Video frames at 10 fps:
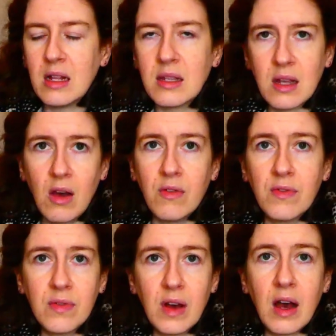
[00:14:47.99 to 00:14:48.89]

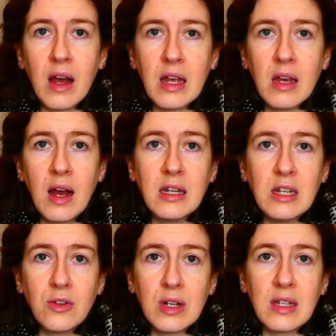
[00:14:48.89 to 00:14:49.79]
itself I
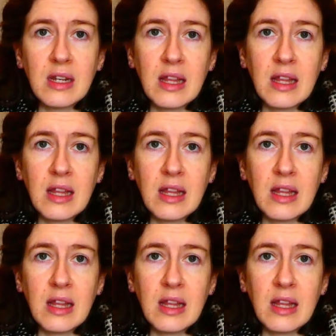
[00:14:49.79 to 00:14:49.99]
decreased,